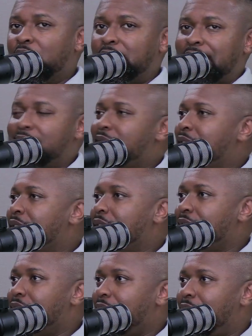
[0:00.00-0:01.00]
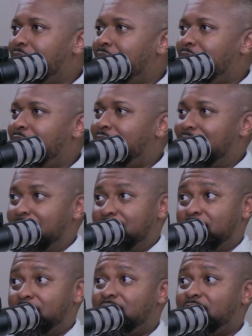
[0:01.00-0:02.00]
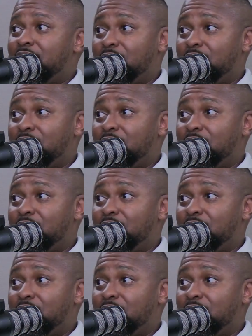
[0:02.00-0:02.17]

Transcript: doesn't exist.